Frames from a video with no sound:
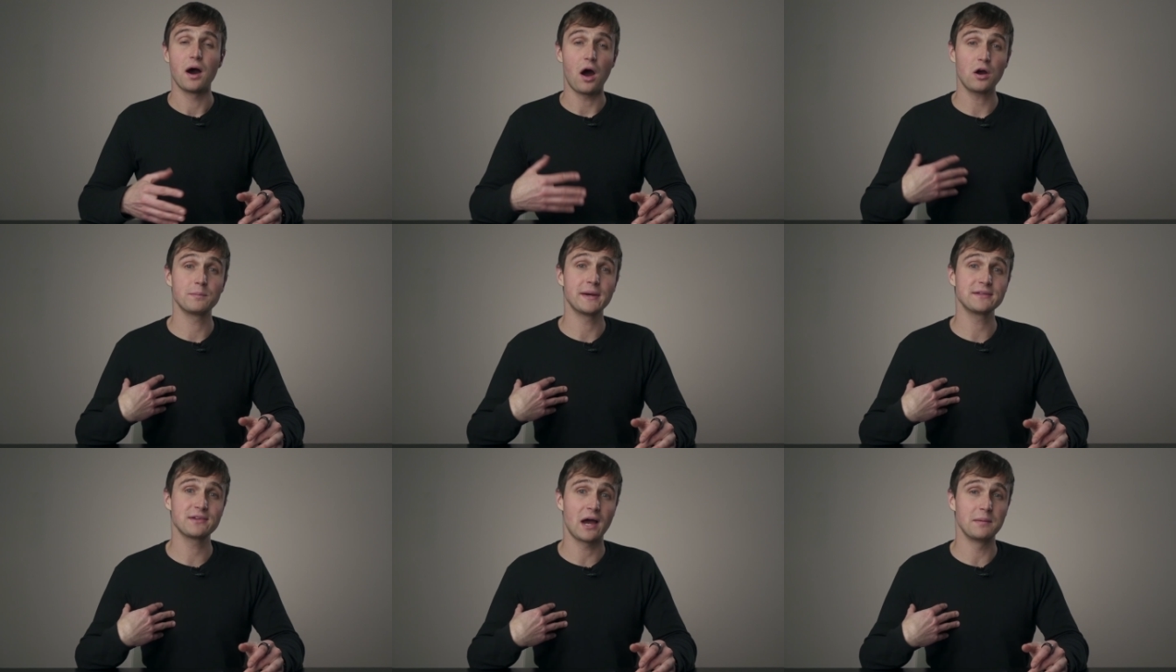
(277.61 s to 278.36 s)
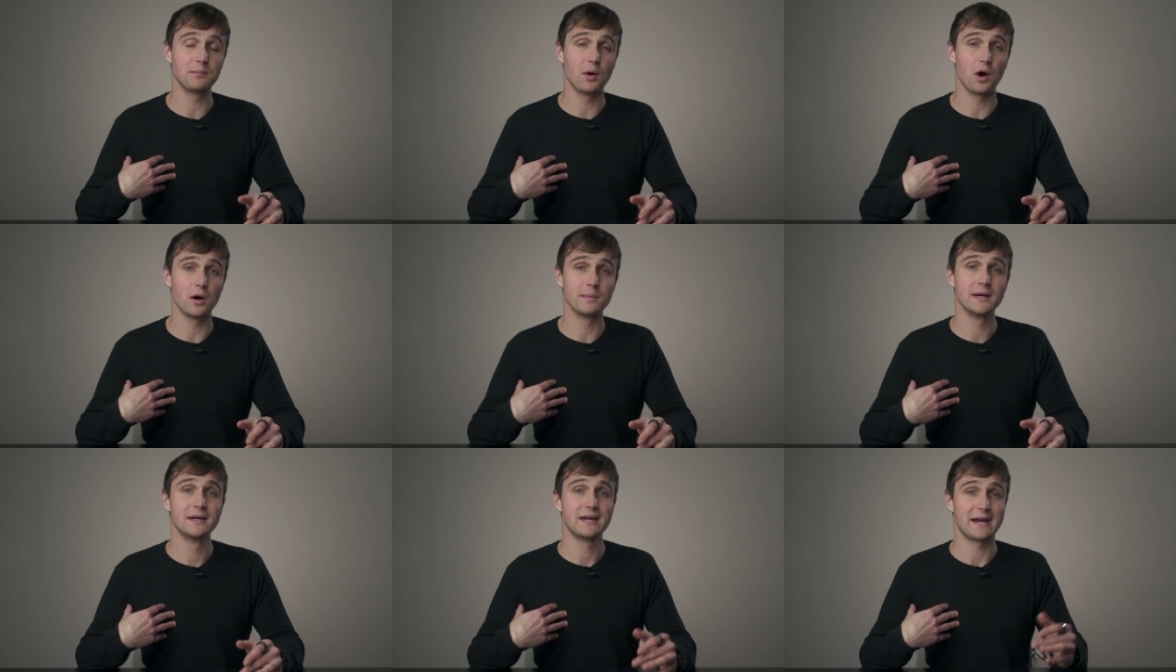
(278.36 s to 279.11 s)
Our bedtime
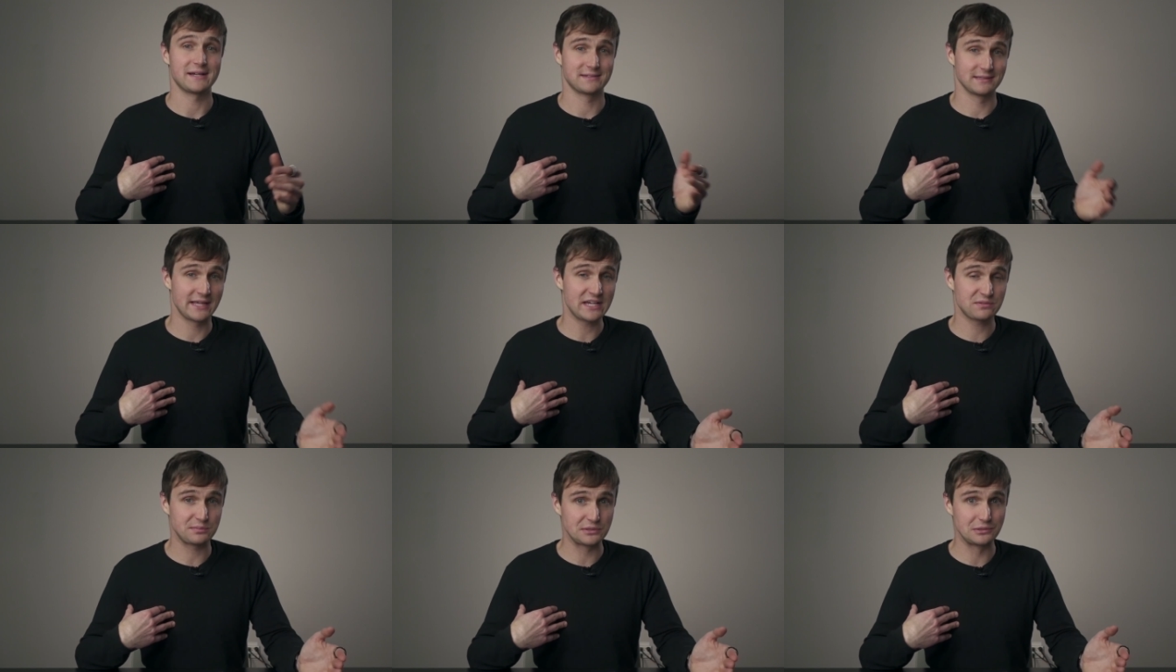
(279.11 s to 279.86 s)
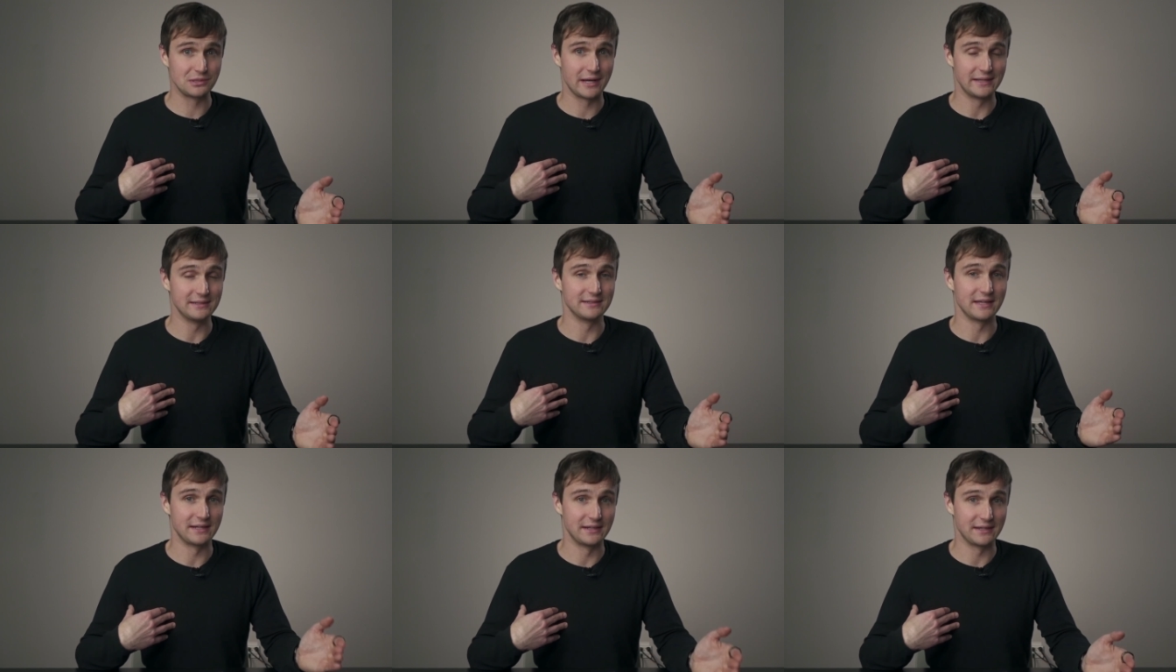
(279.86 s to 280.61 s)
bulb has less blue light
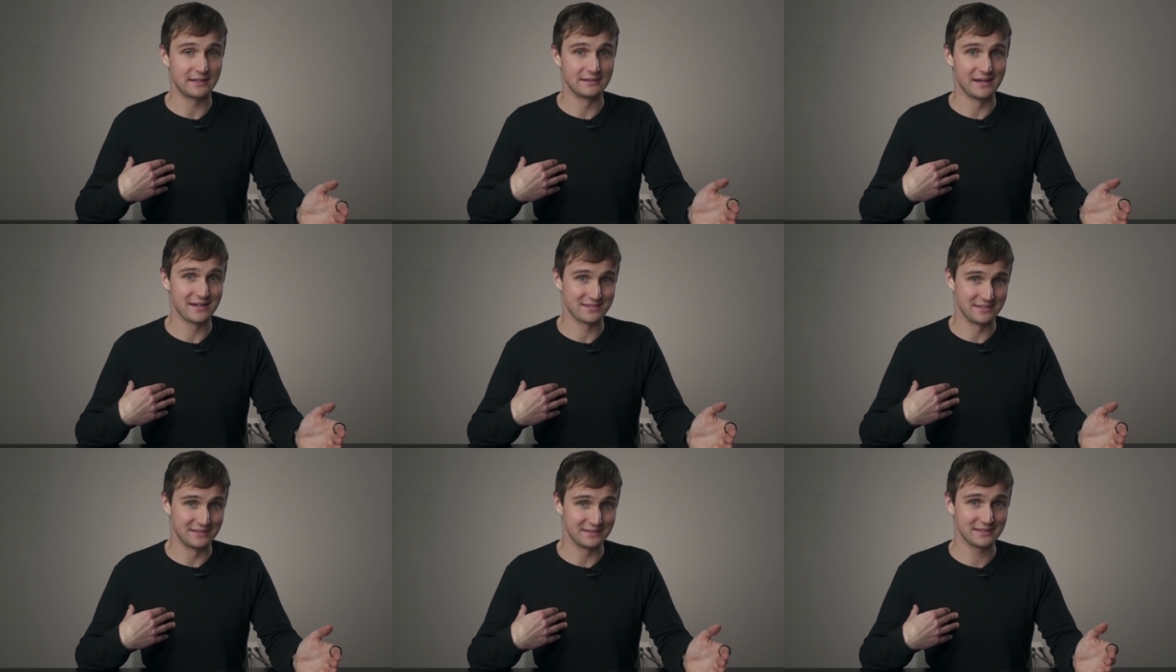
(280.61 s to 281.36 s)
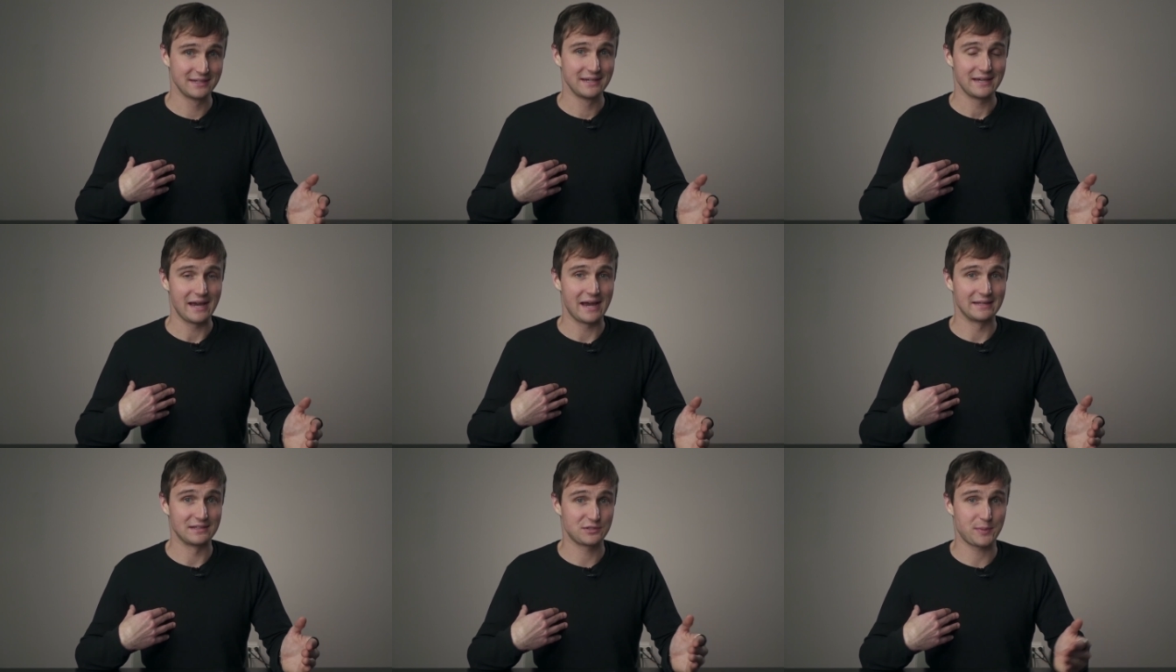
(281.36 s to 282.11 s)
than an incandescent,
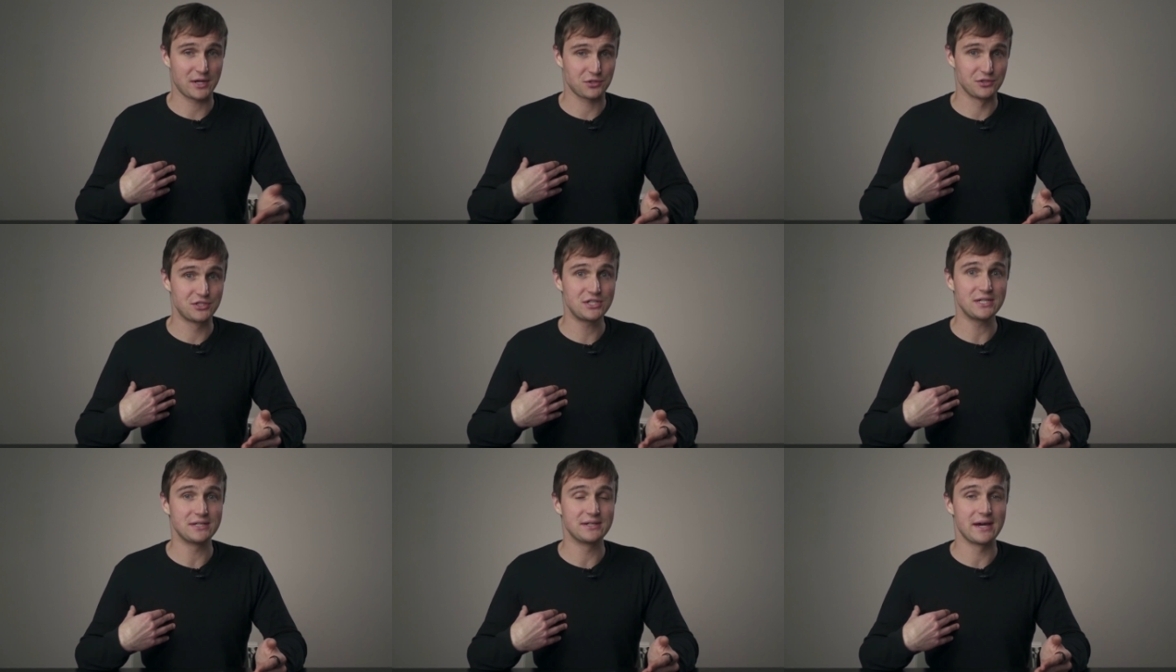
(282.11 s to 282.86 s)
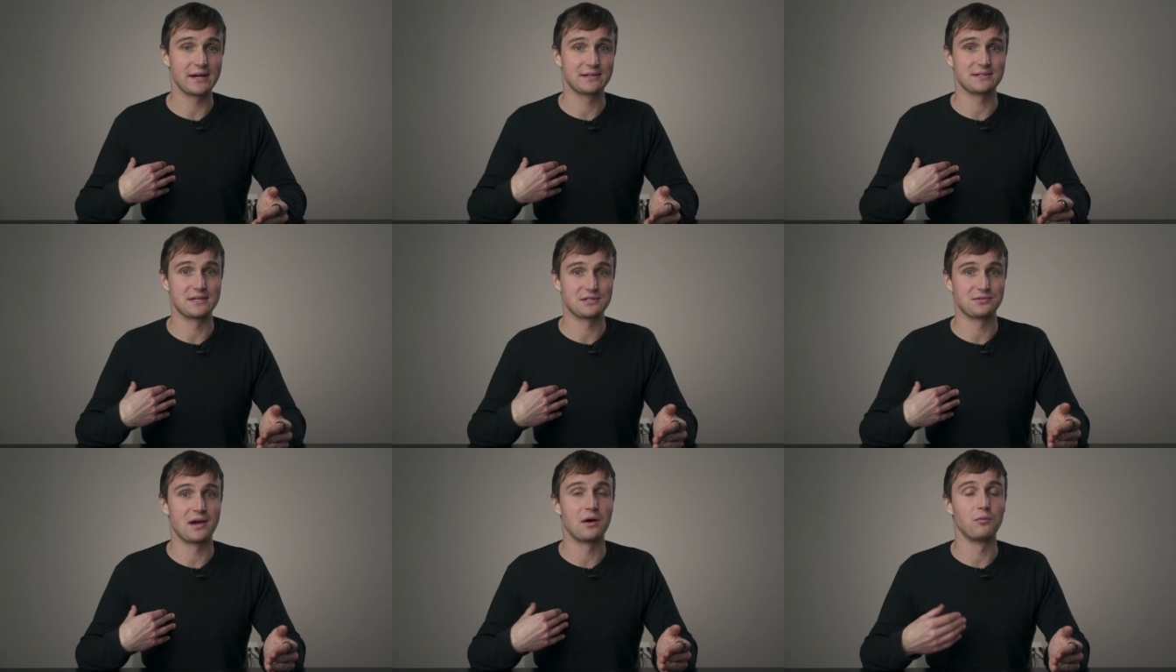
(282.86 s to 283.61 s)
and the spectral G-index is
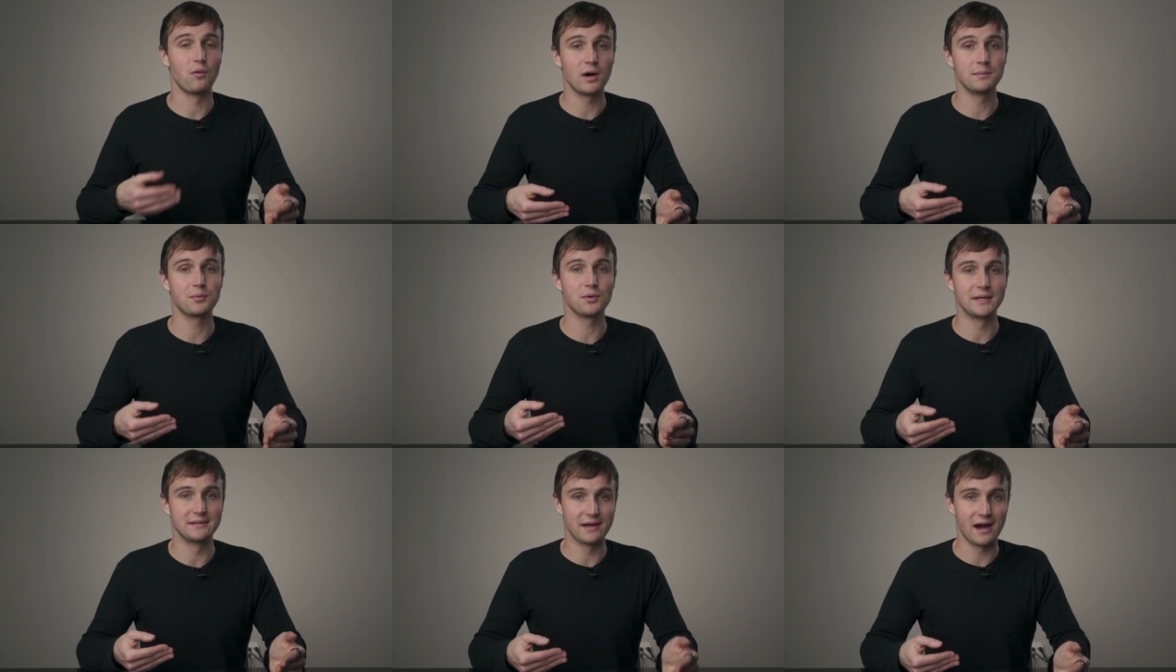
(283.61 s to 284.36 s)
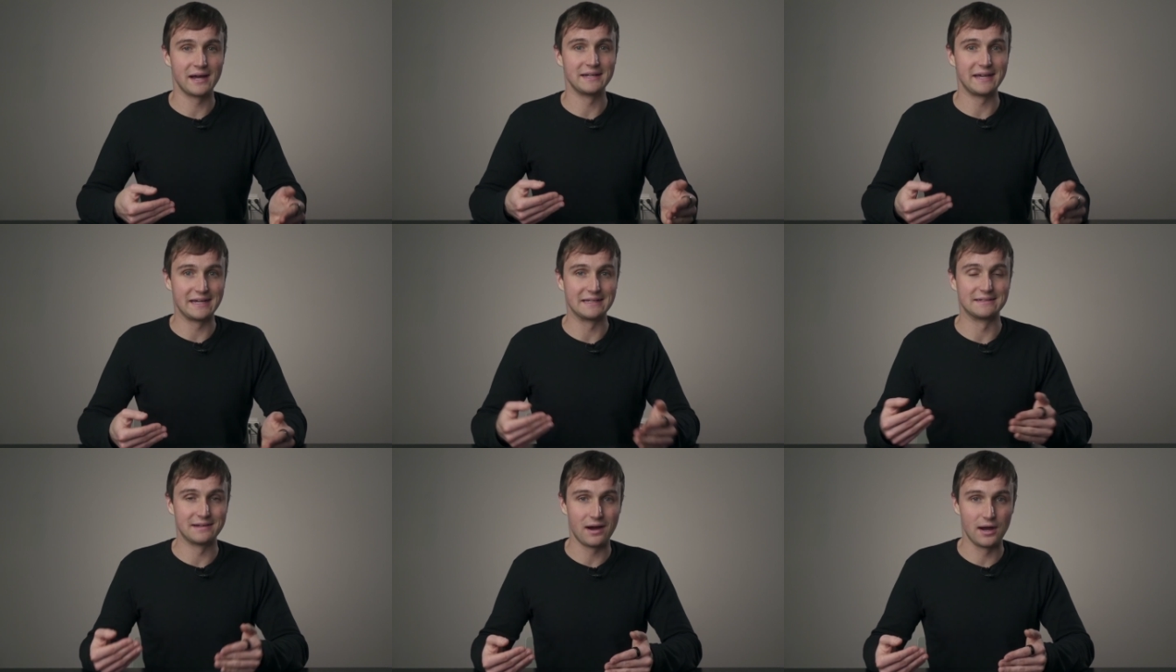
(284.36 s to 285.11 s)
around
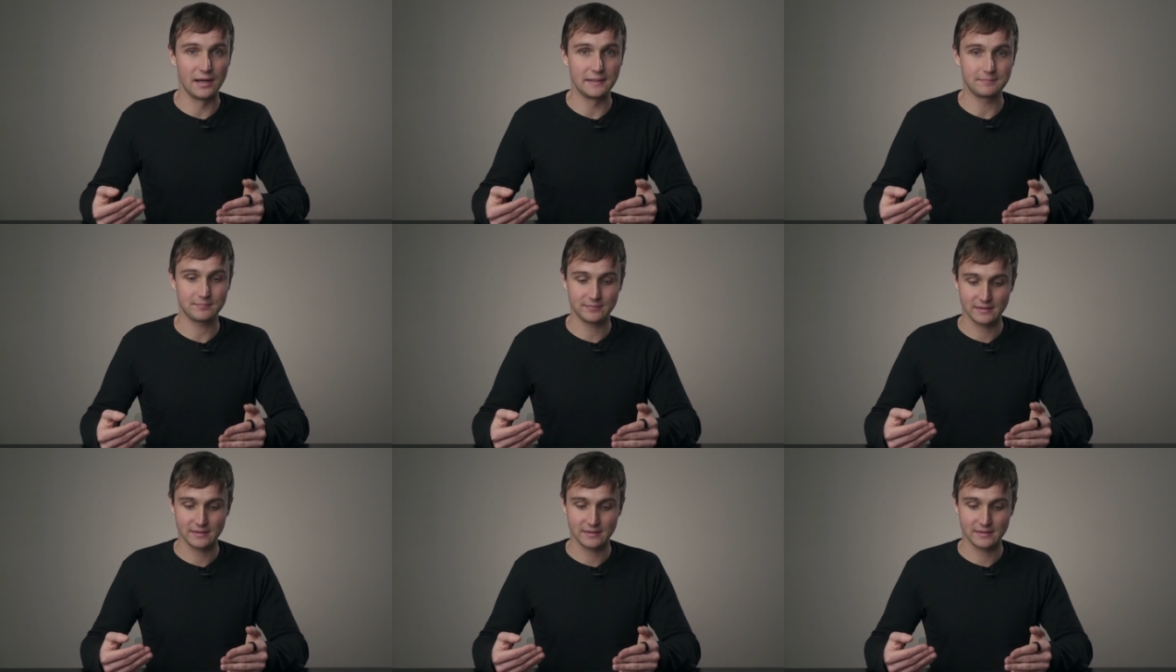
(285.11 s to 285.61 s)
1.989.